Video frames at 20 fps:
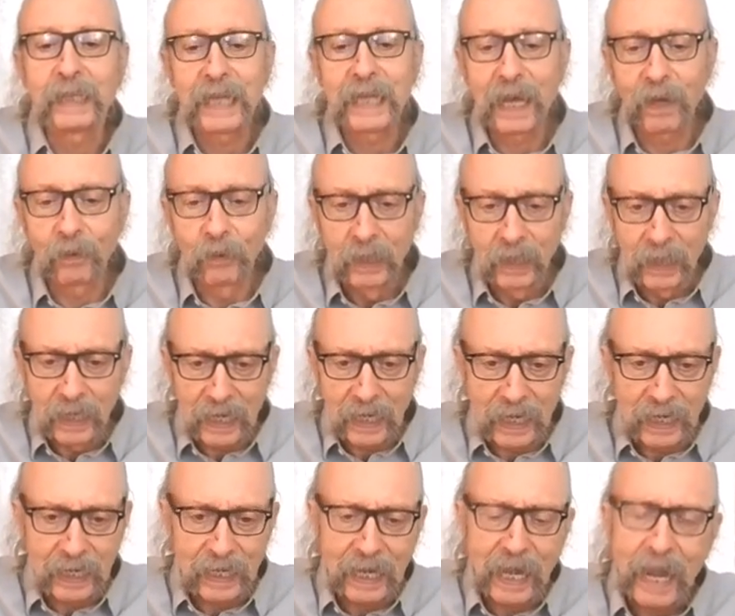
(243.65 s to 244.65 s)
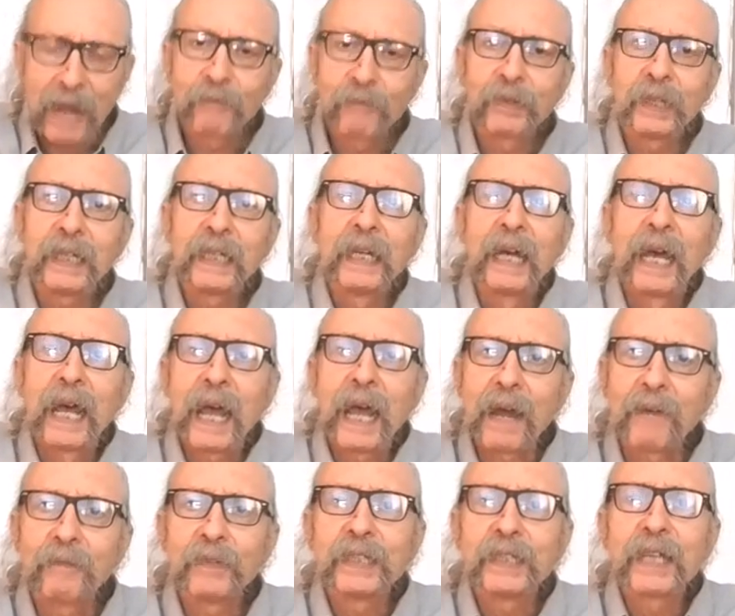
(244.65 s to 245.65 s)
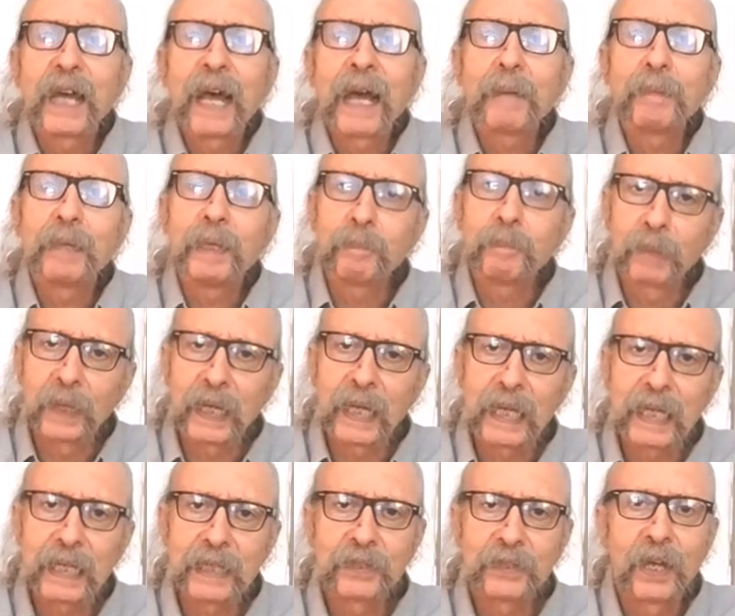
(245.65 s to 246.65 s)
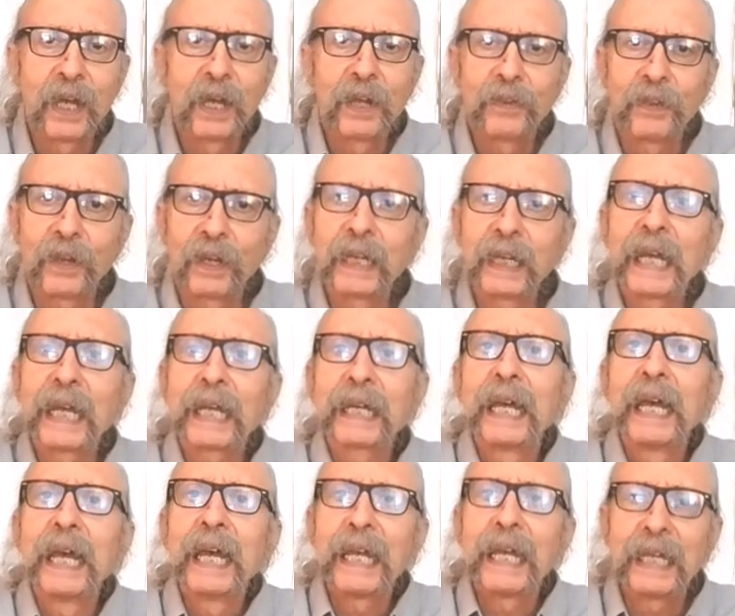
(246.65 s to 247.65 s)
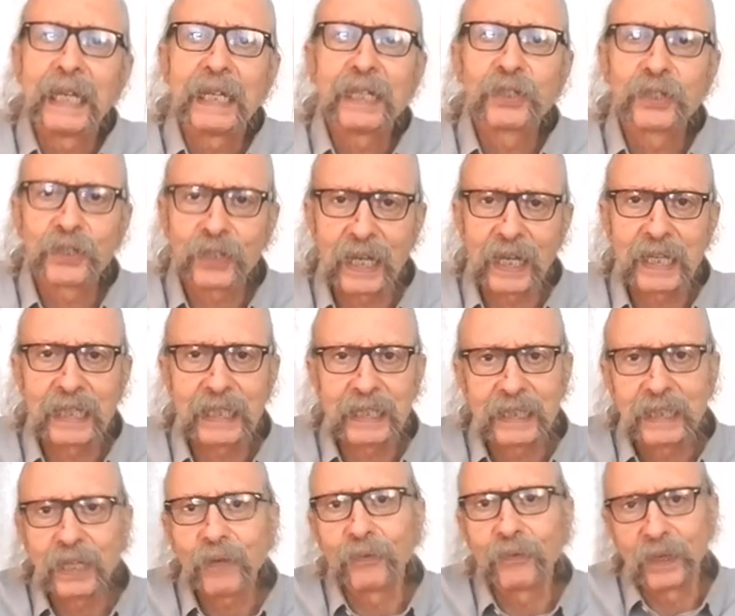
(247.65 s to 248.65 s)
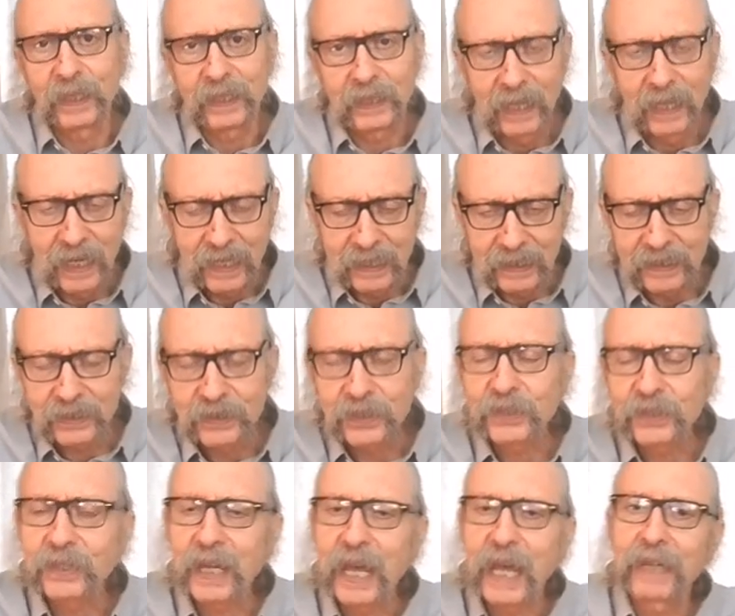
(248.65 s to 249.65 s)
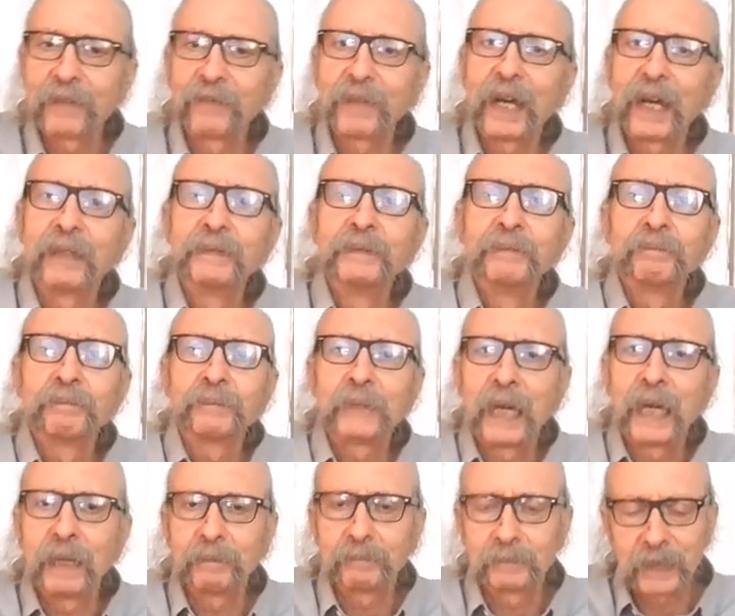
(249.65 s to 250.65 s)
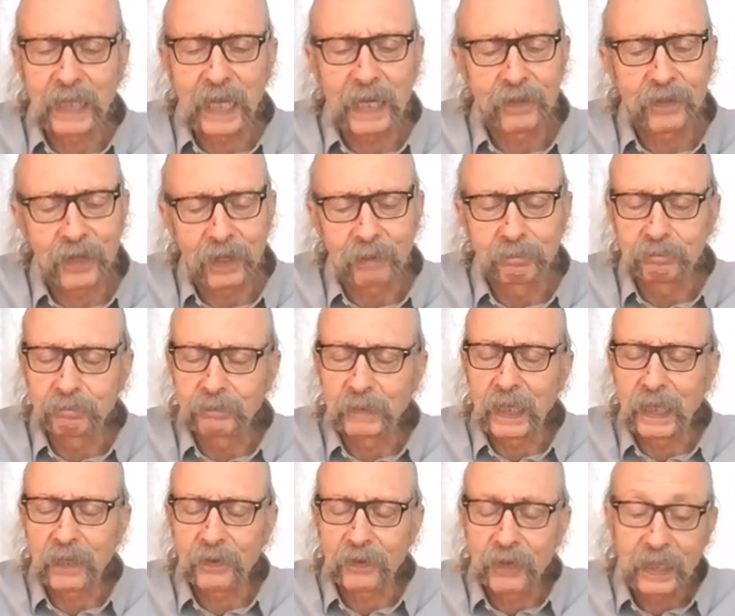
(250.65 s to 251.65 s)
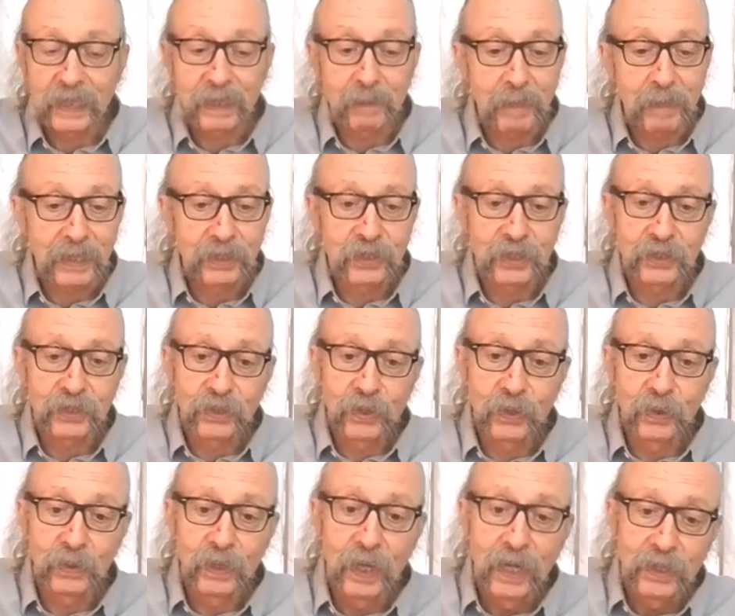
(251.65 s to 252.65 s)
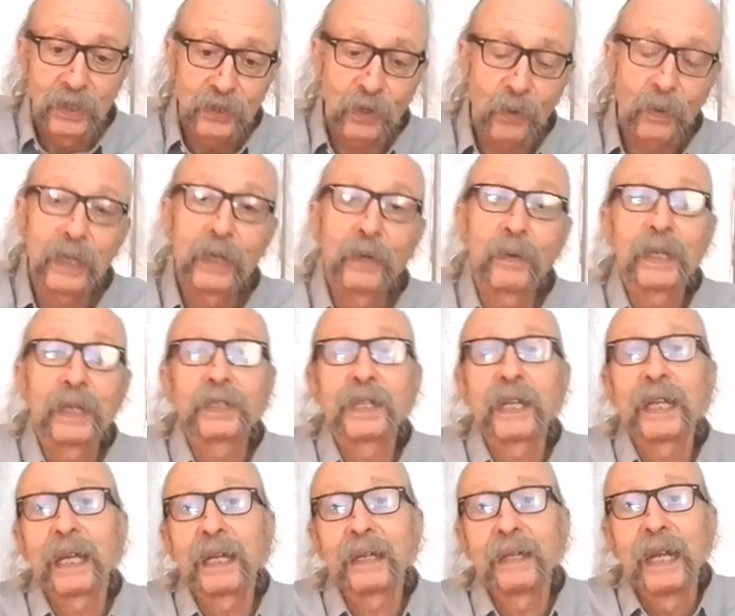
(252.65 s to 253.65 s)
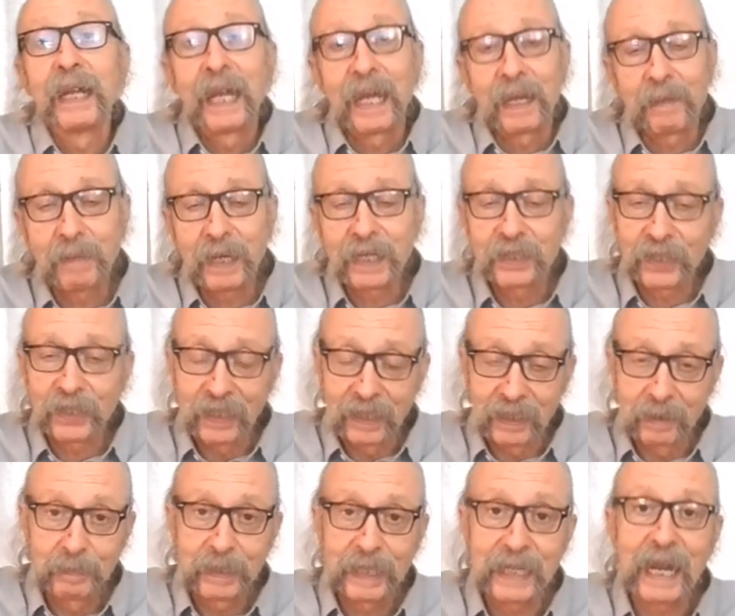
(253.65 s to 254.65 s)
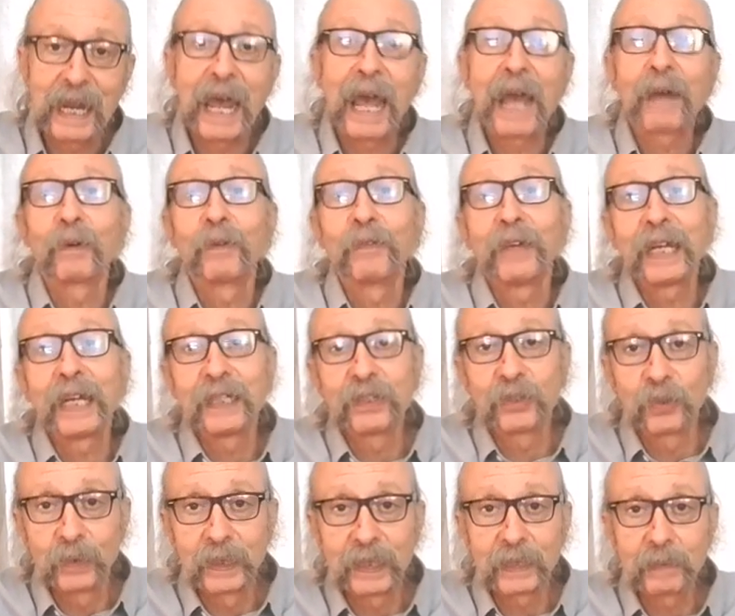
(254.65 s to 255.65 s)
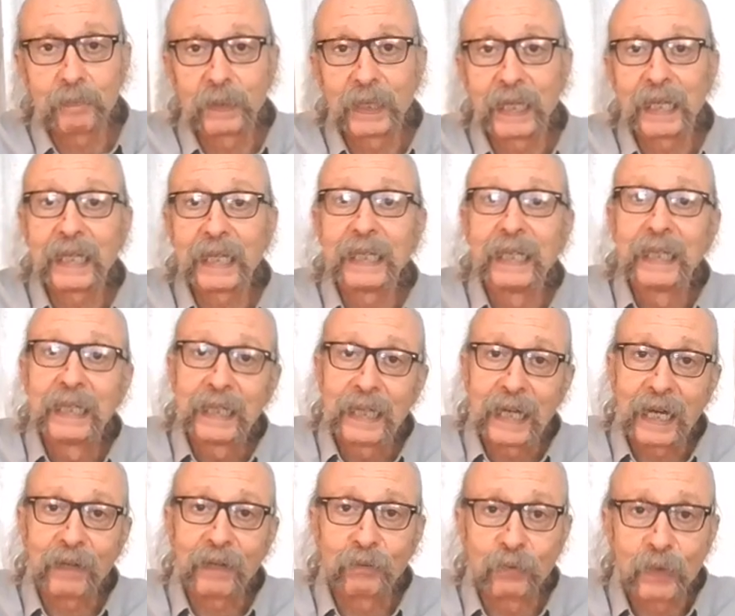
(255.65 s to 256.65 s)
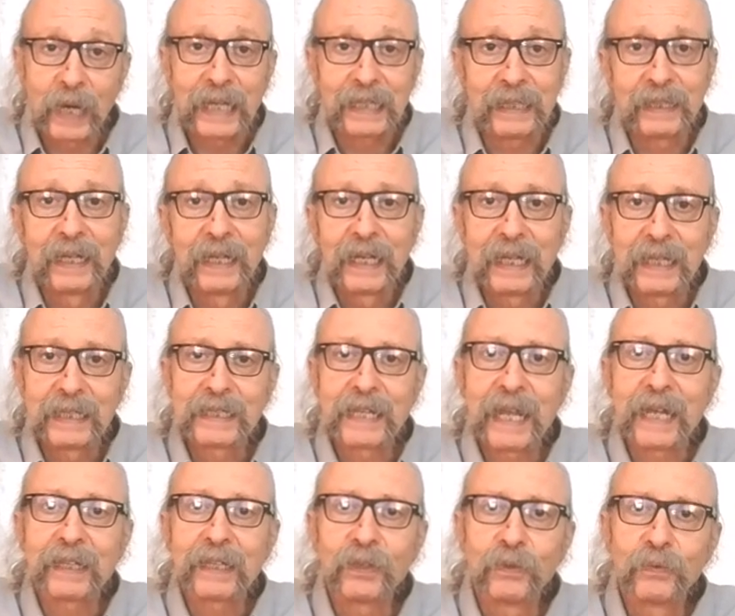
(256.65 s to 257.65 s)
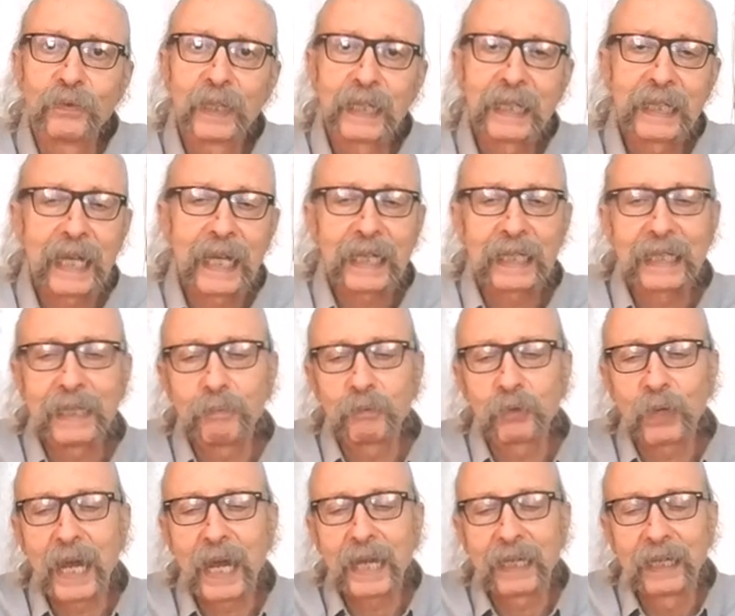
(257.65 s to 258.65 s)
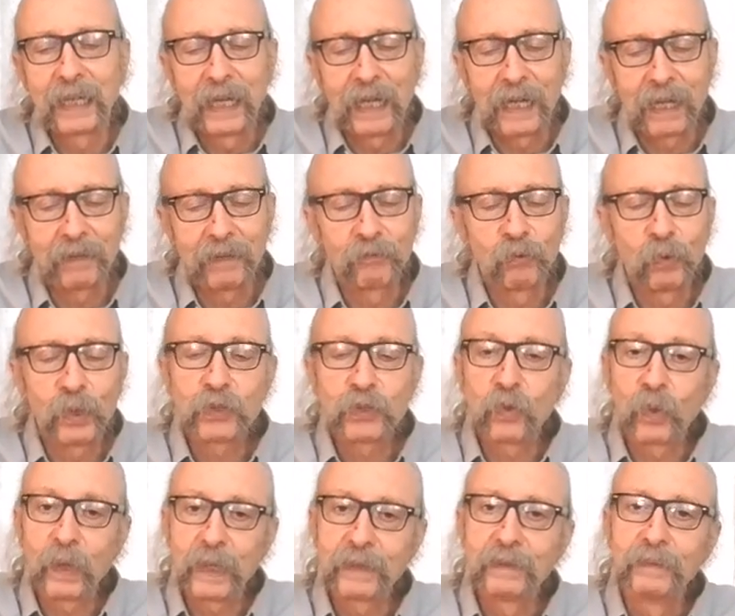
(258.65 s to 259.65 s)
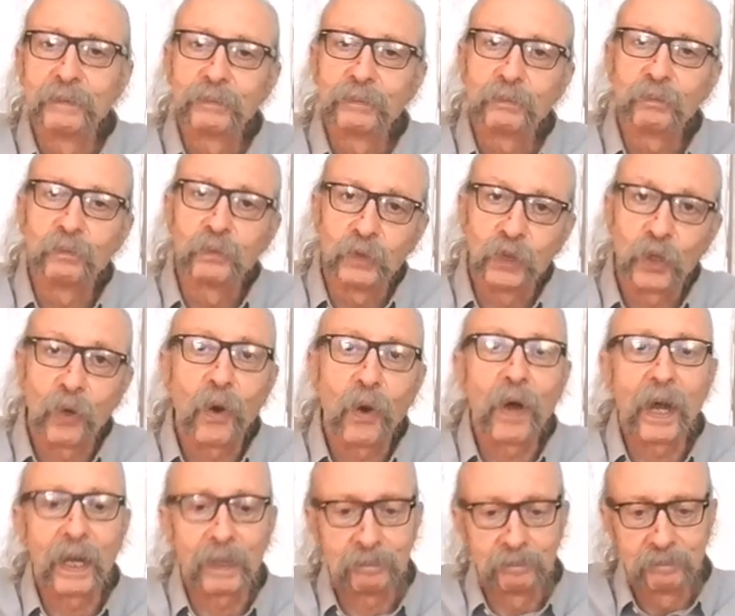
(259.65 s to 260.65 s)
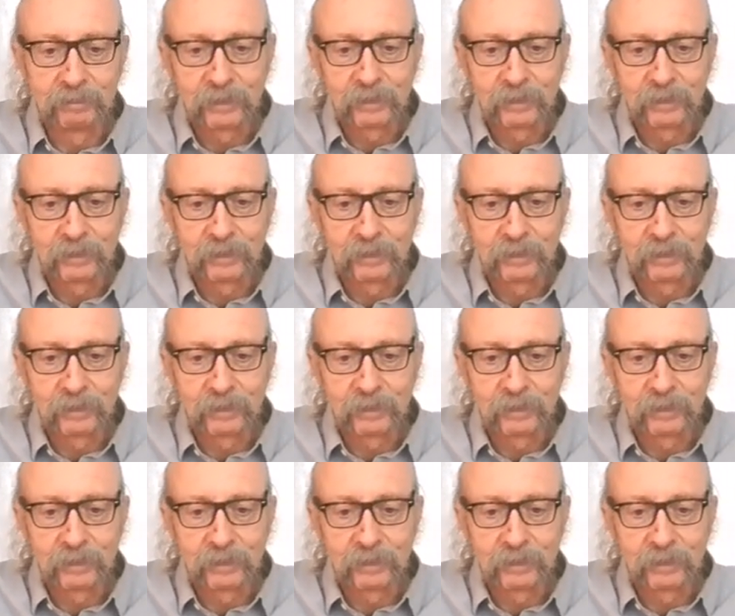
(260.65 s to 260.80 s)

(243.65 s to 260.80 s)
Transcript: Now every time he plays the lick, it is slightly different, and this is kind of the thing that makes this tune so interesting and makes it a little bit aggravating to really play right, is that you've really got to keep track of which one you're on.